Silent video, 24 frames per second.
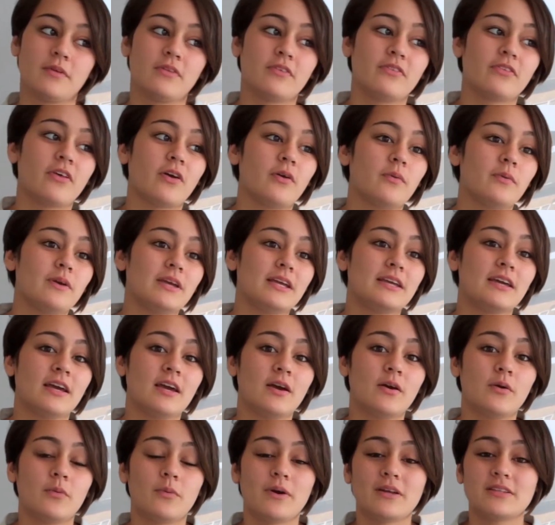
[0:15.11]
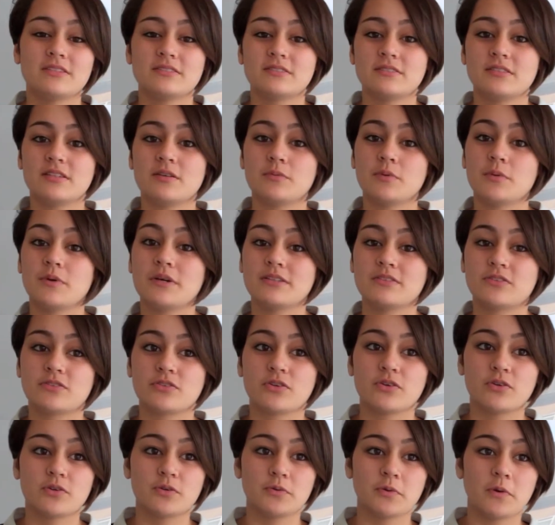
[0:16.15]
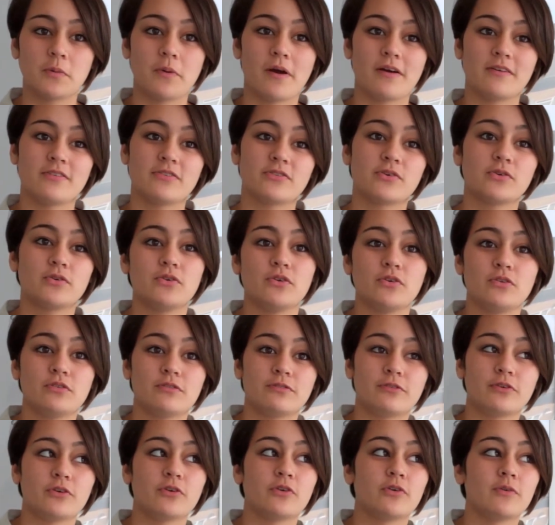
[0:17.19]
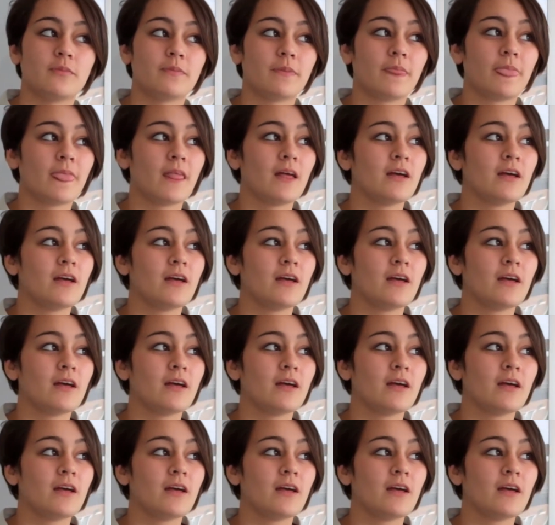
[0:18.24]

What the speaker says: So we were in school, we were wearing school uniform,